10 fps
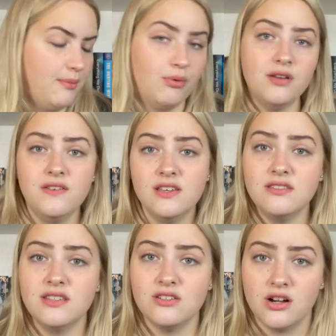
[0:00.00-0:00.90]

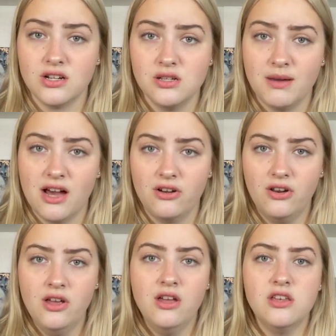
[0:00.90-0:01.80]
previously talked about.
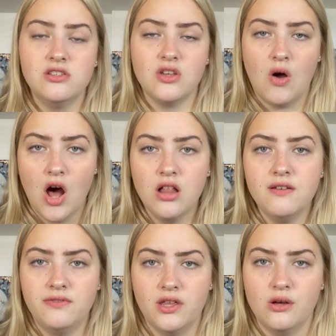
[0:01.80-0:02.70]
So all
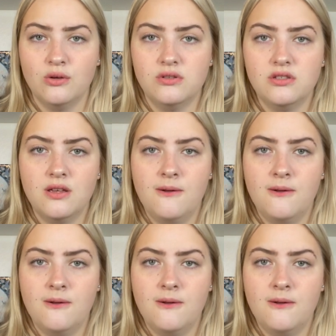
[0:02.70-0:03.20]
of those